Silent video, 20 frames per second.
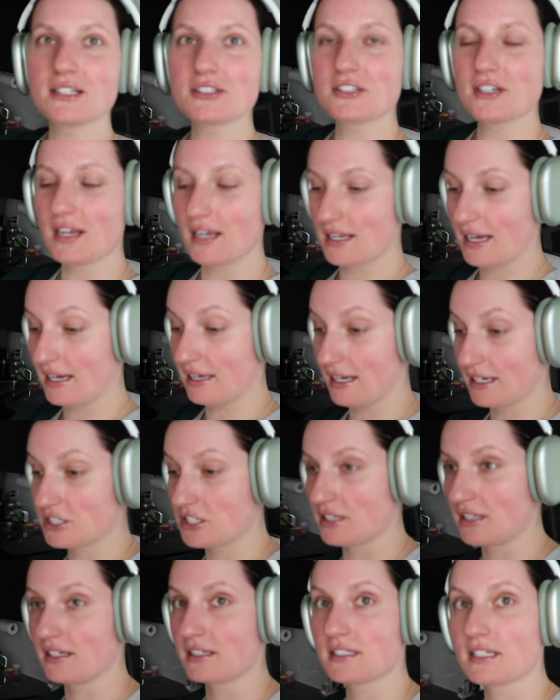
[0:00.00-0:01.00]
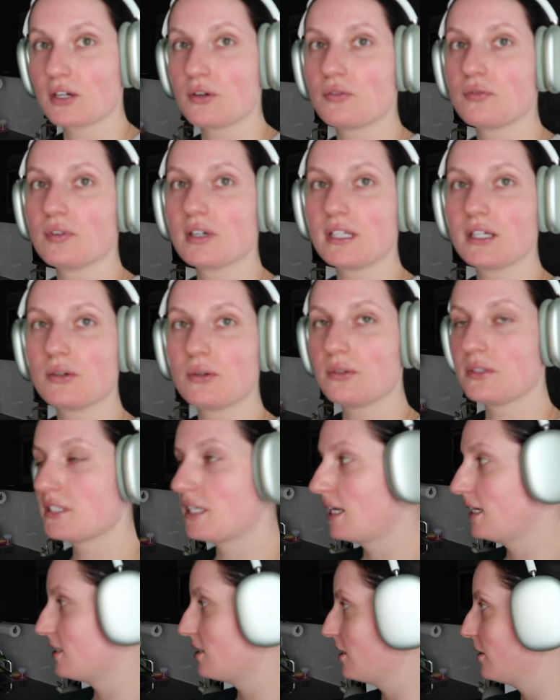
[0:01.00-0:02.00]
yesterday. I actually think it's like really cold
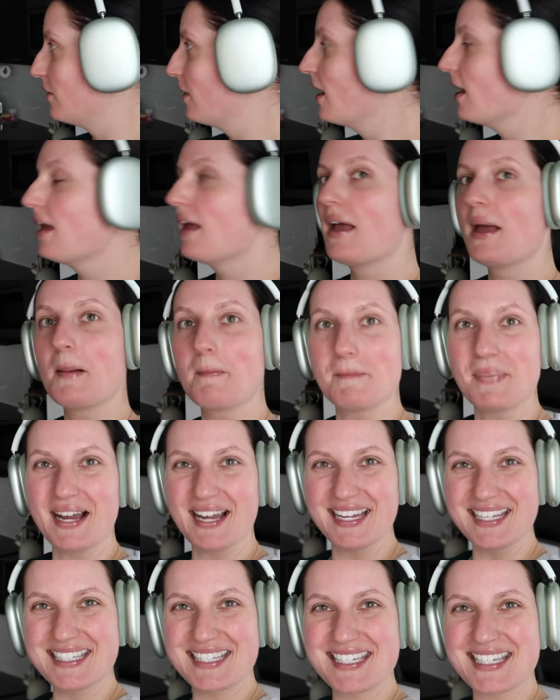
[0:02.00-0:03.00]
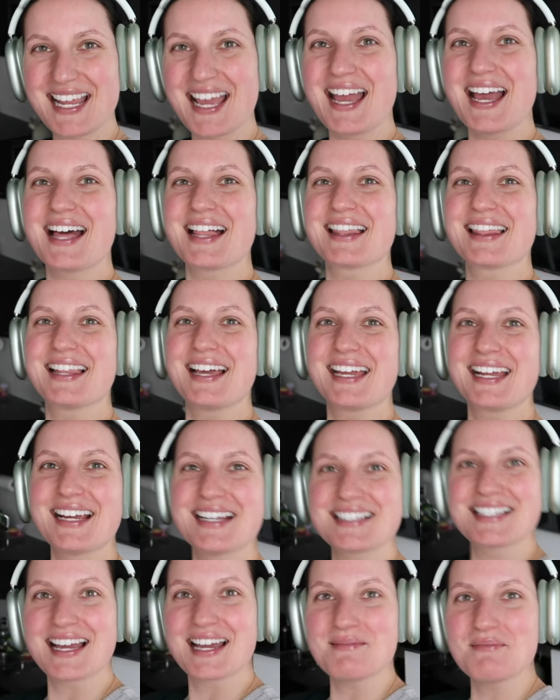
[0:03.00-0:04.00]
today too. But like
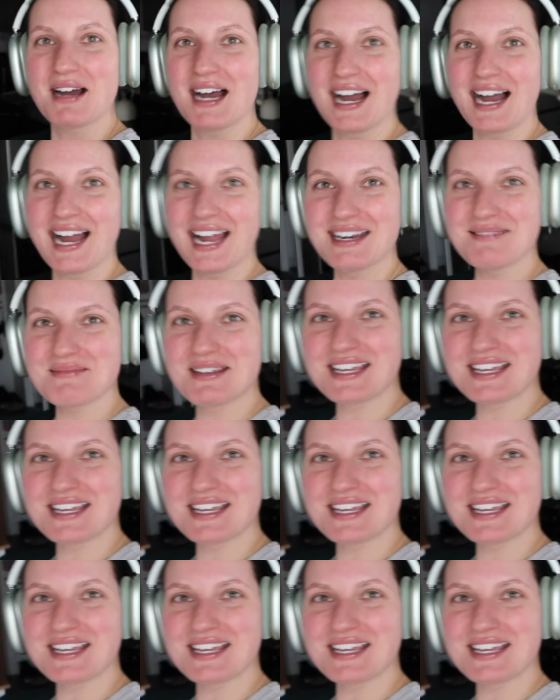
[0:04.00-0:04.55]
I said, behind